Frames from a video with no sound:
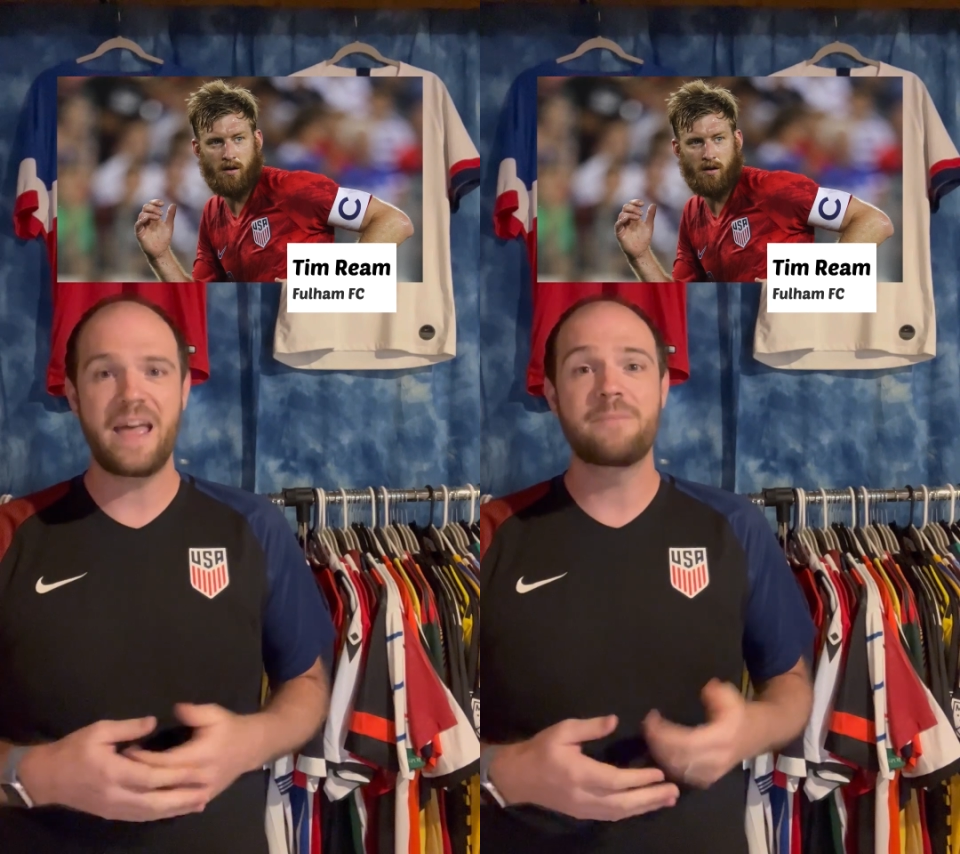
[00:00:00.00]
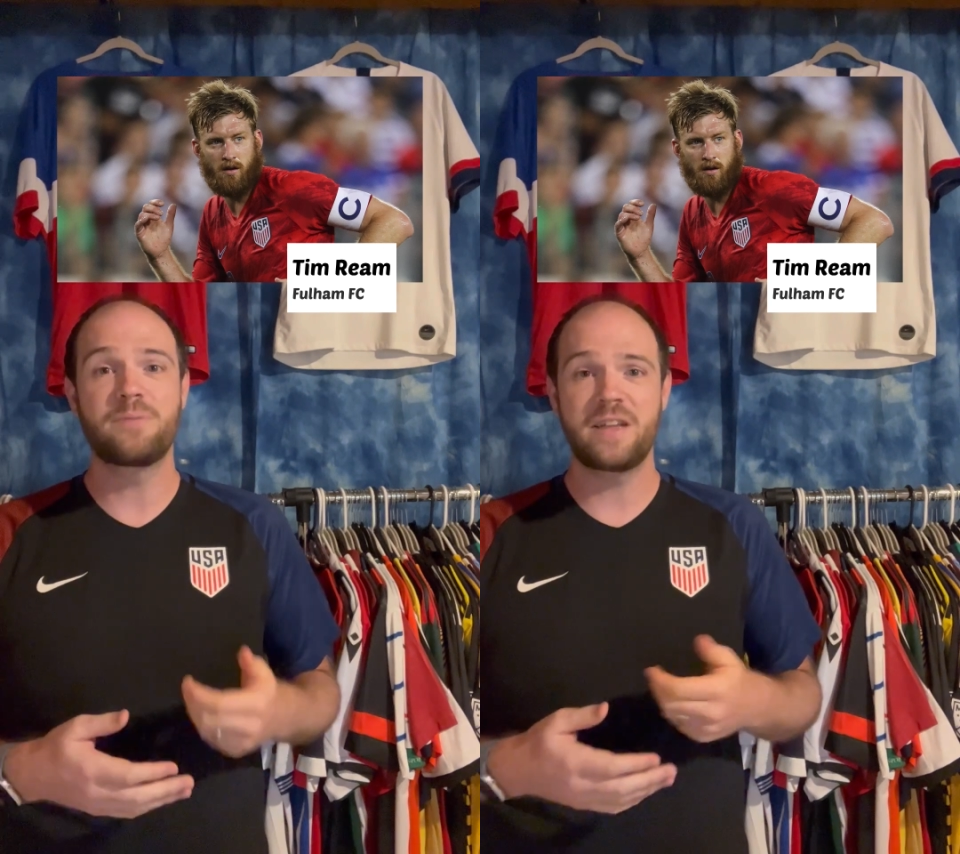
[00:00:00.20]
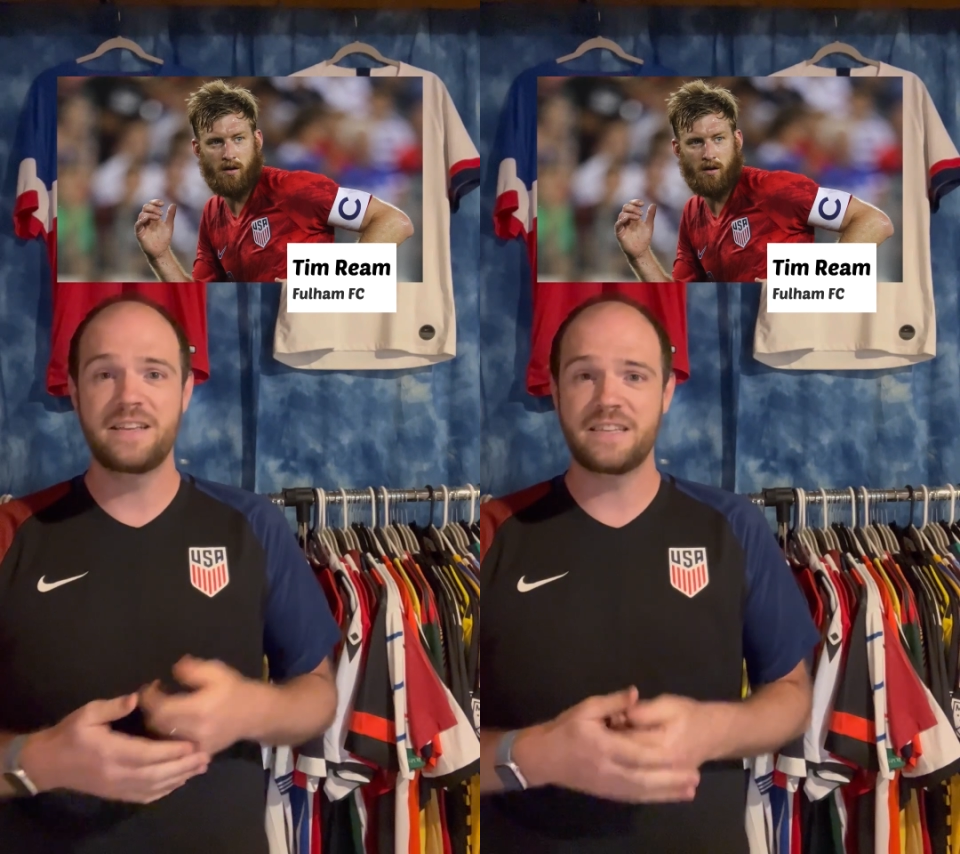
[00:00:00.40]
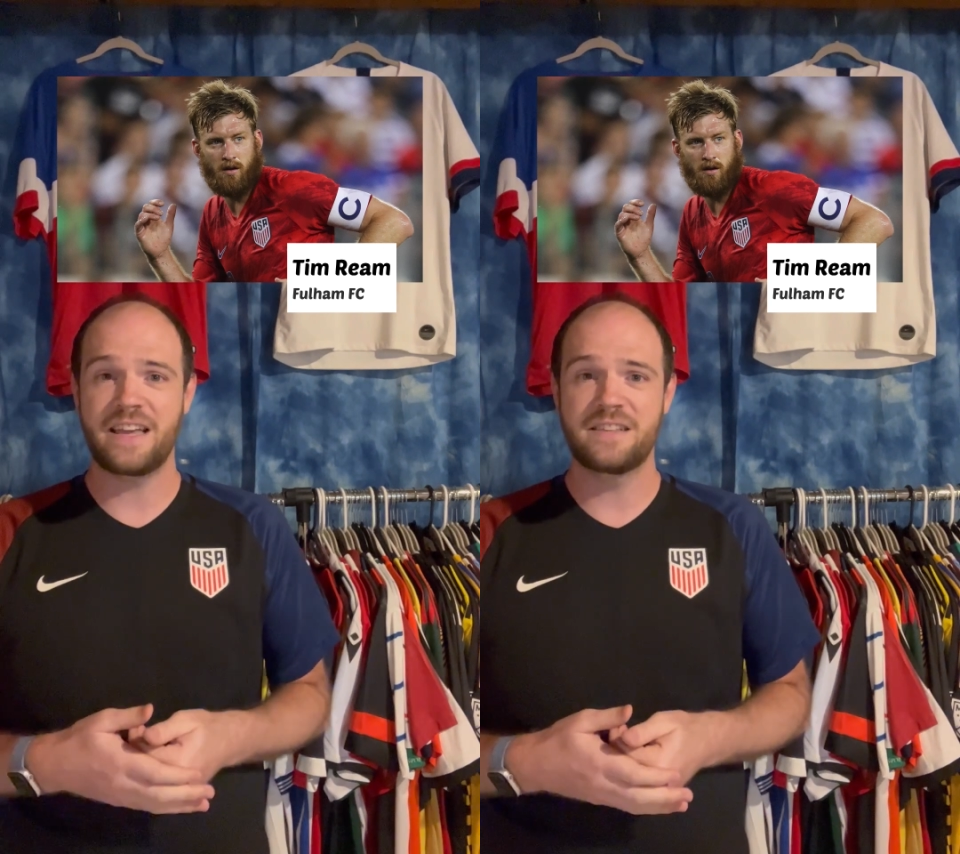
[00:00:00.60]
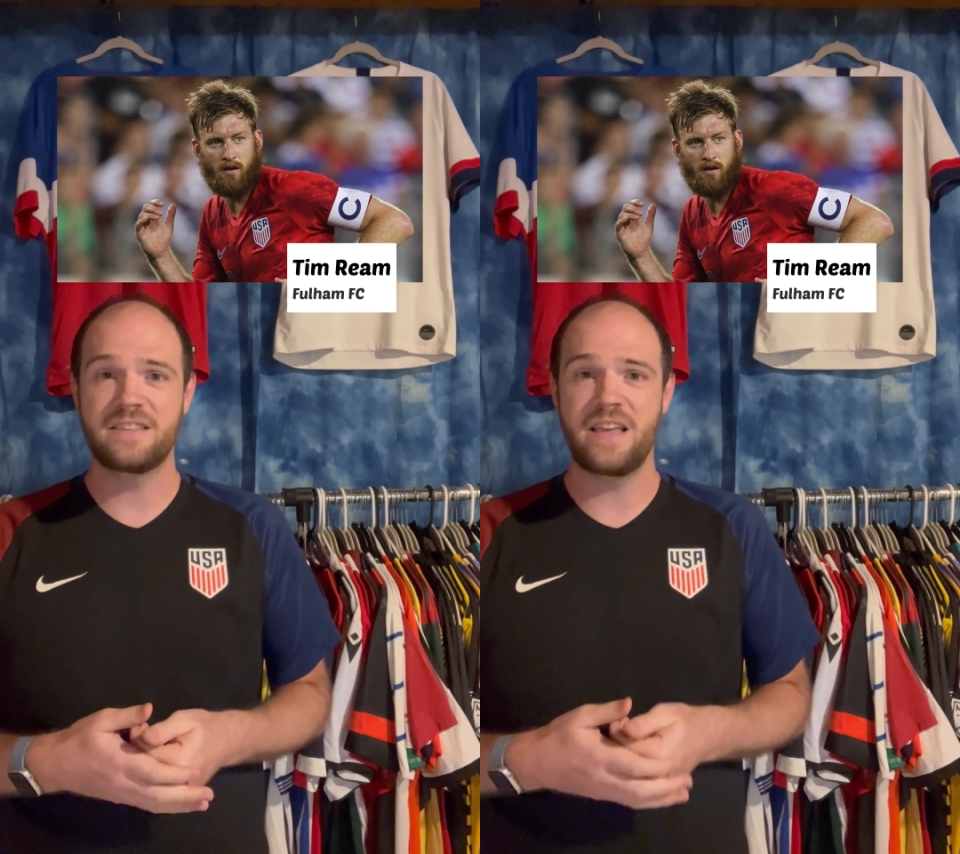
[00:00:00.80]
and plays
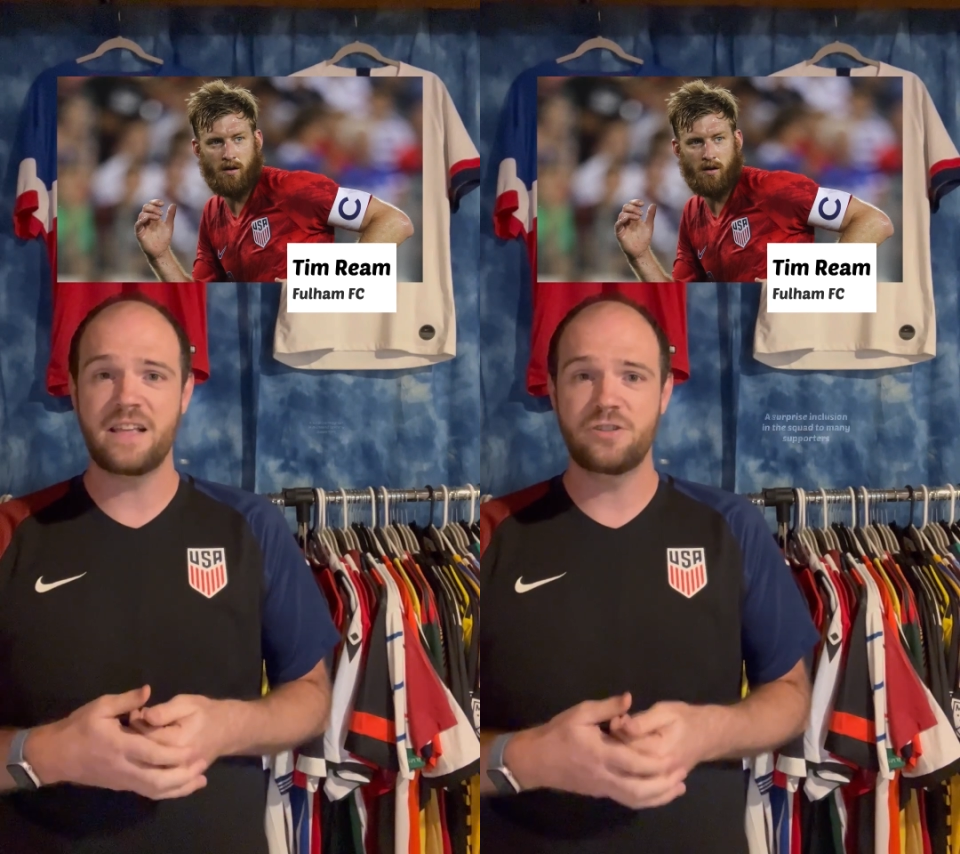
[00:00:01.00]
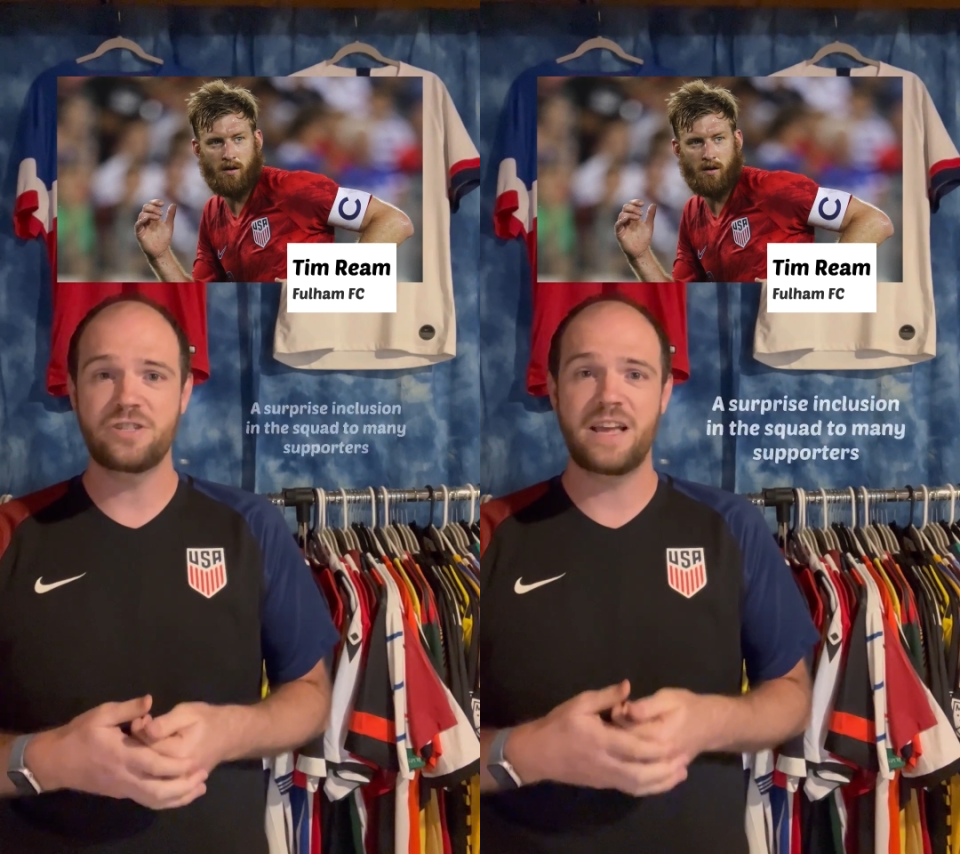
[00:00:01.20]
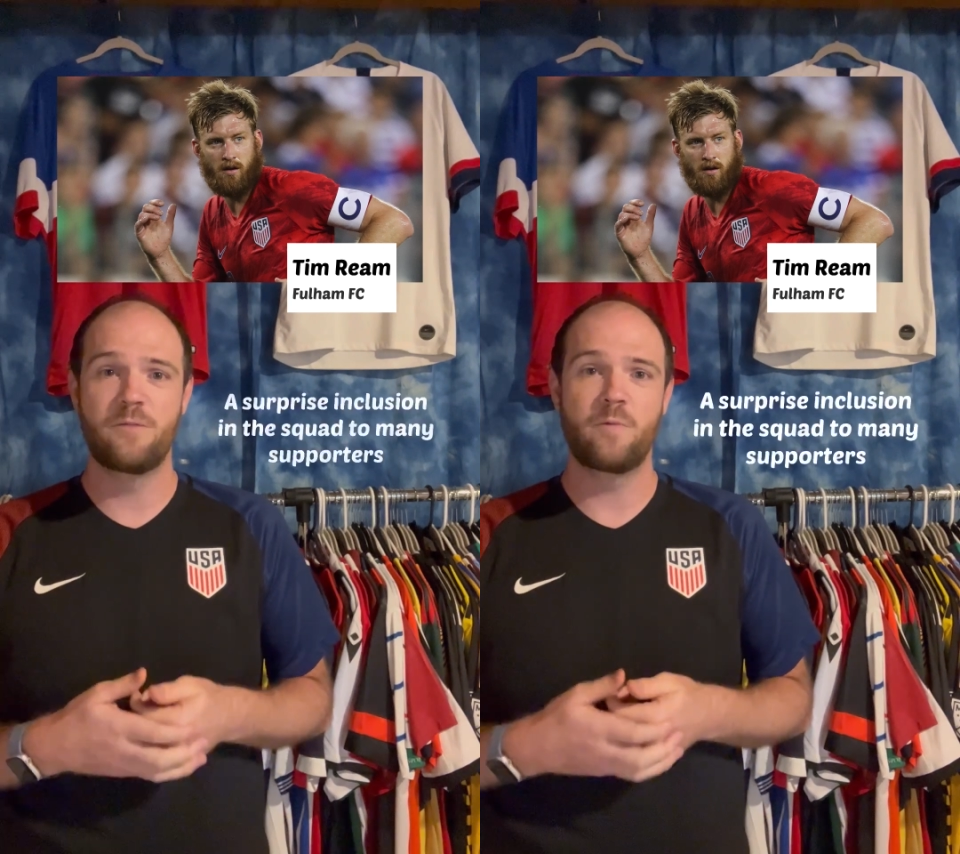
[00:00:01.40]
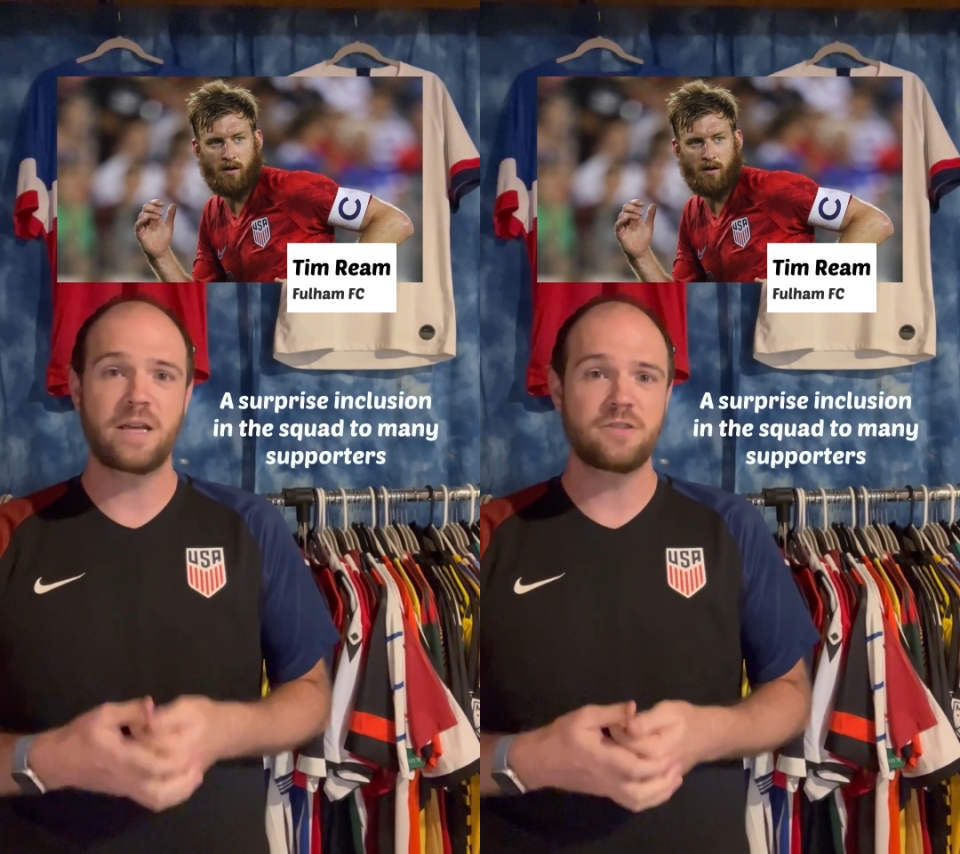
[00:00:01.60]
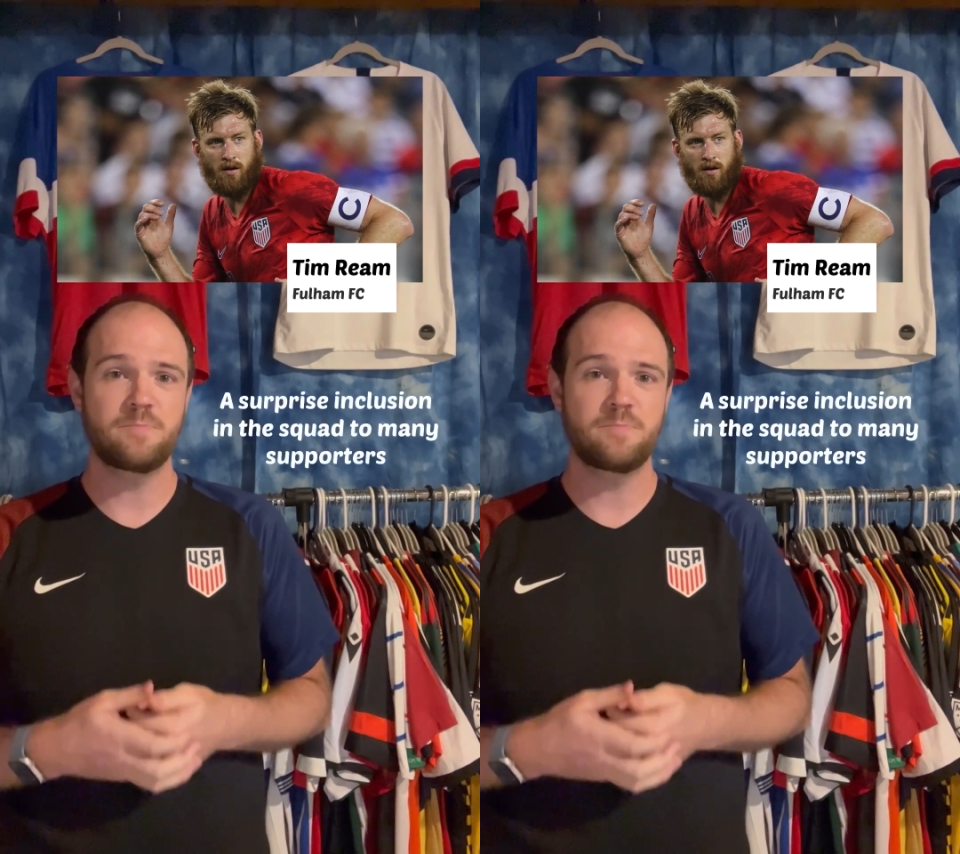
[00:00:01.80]
against English and Welsh